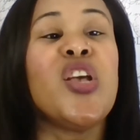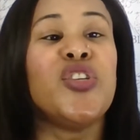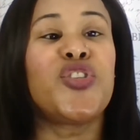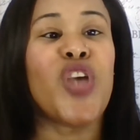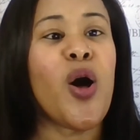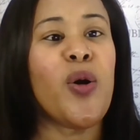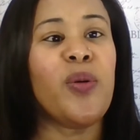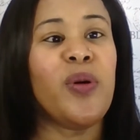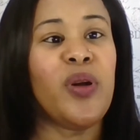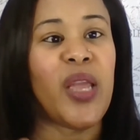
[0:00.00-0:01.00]

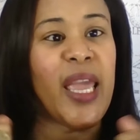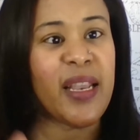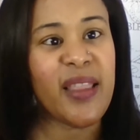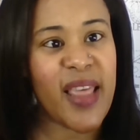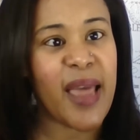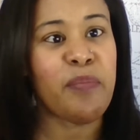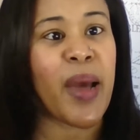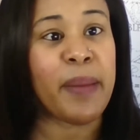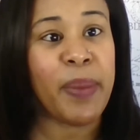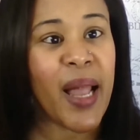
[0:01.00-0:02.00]
So in that,
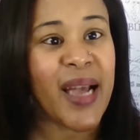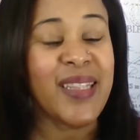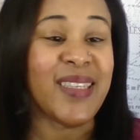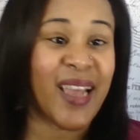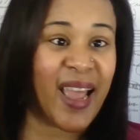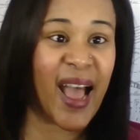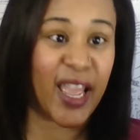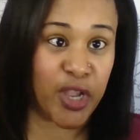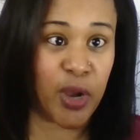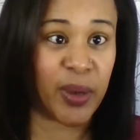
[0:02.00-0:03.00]
my plight, I
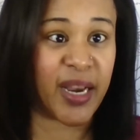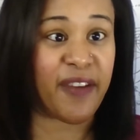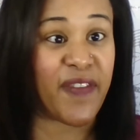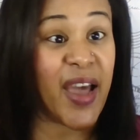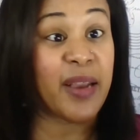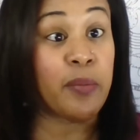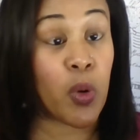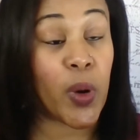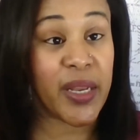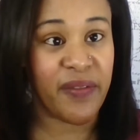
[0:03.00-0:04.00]
go and I find
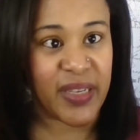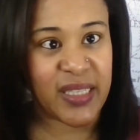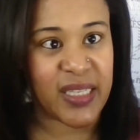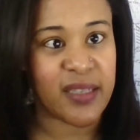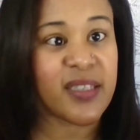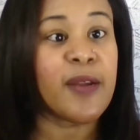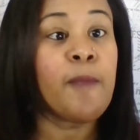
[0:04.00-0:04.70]
more investors.